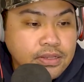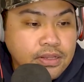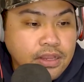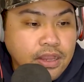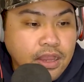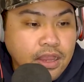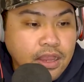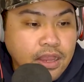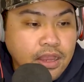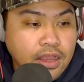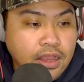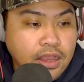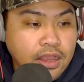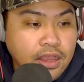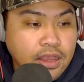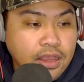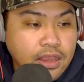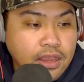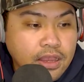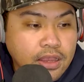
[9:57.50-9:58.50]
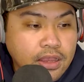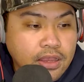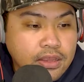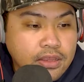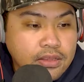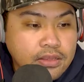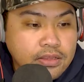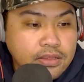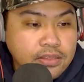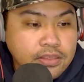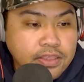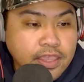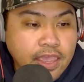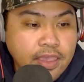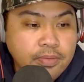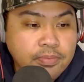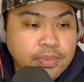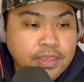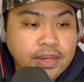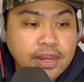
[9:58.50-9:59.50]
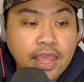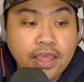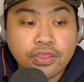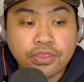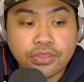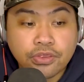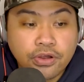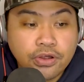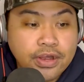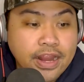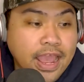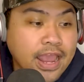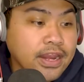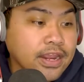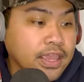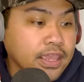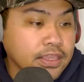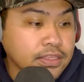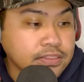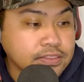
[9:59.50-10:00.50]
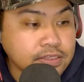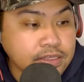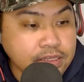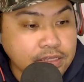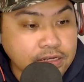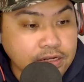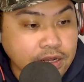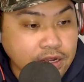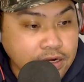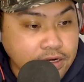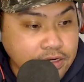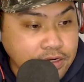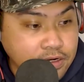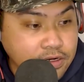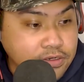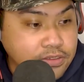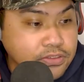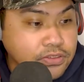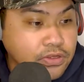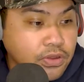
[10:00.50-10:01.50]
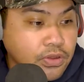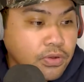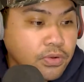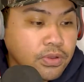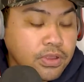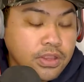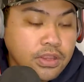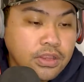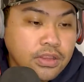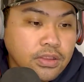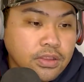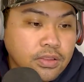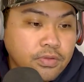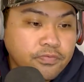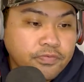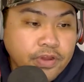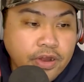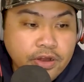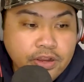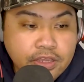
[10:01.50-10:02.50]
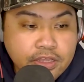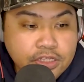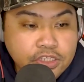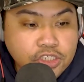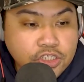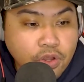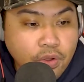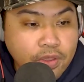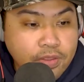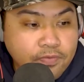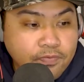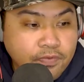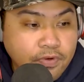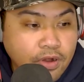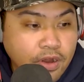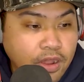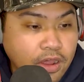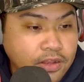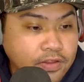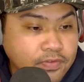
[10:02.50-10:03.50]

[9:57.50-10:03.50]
came in at third at 18 under. So very good showing for all